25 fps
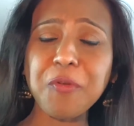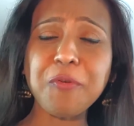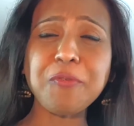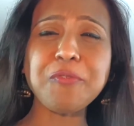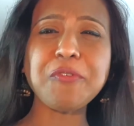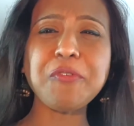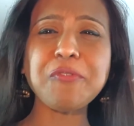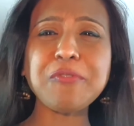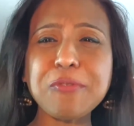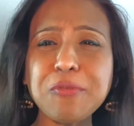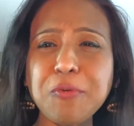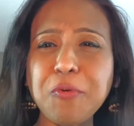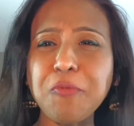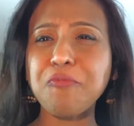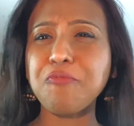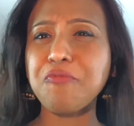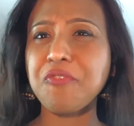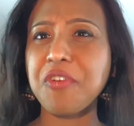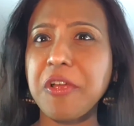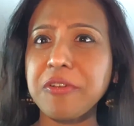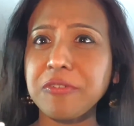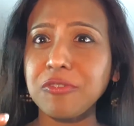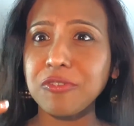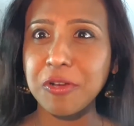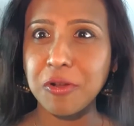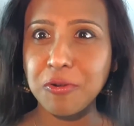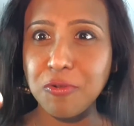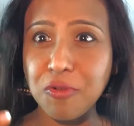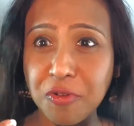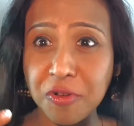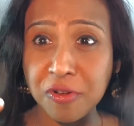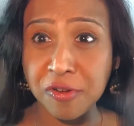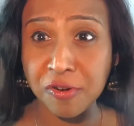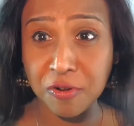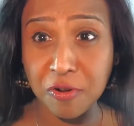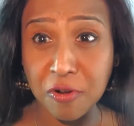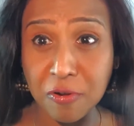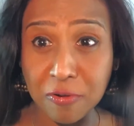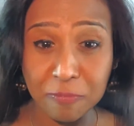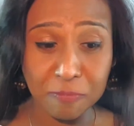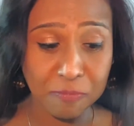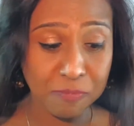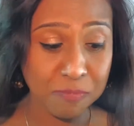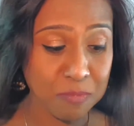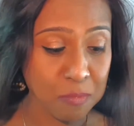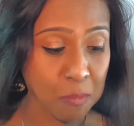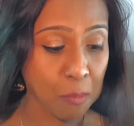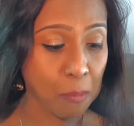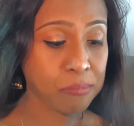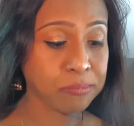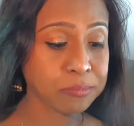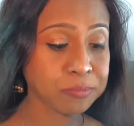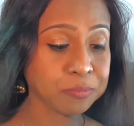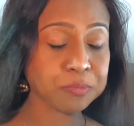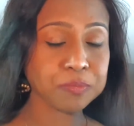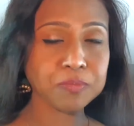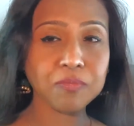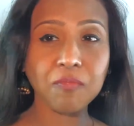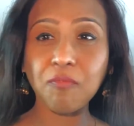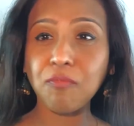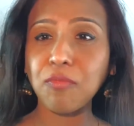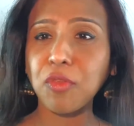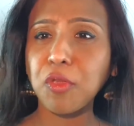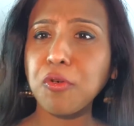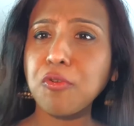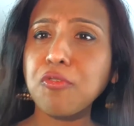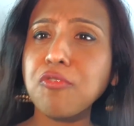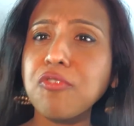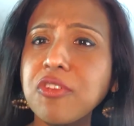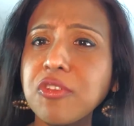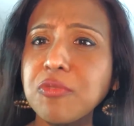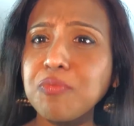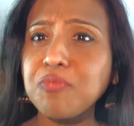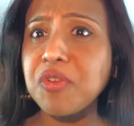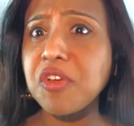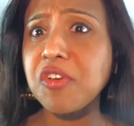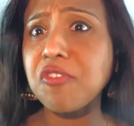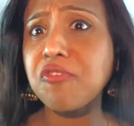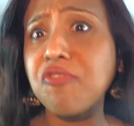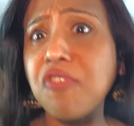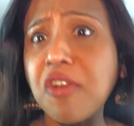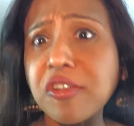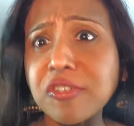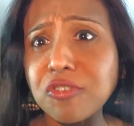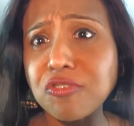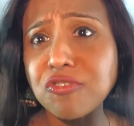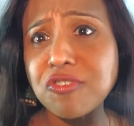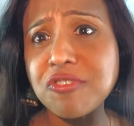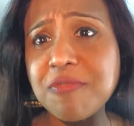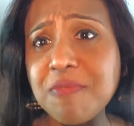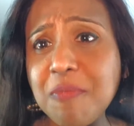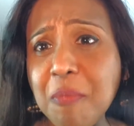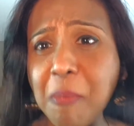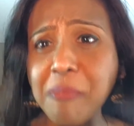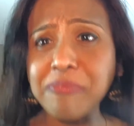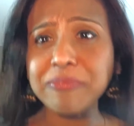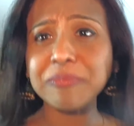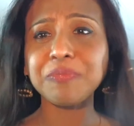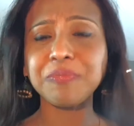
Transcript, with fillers: It's so fresh. Can you hear it? Crispy, crunchy.